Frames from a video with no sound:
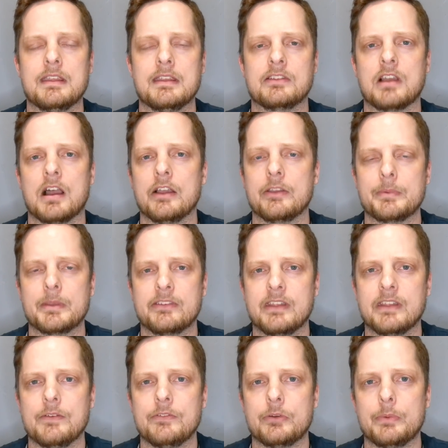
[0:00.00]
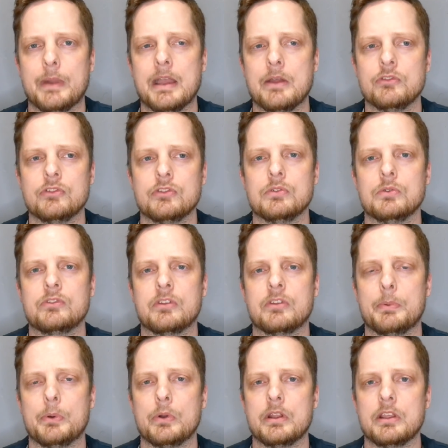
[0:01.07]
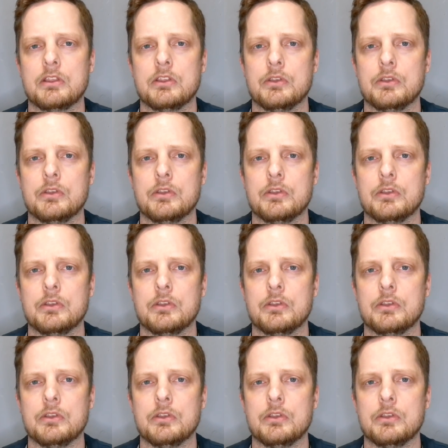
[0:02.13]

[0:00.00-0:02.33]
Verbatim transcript: these cosmic selves around you supporting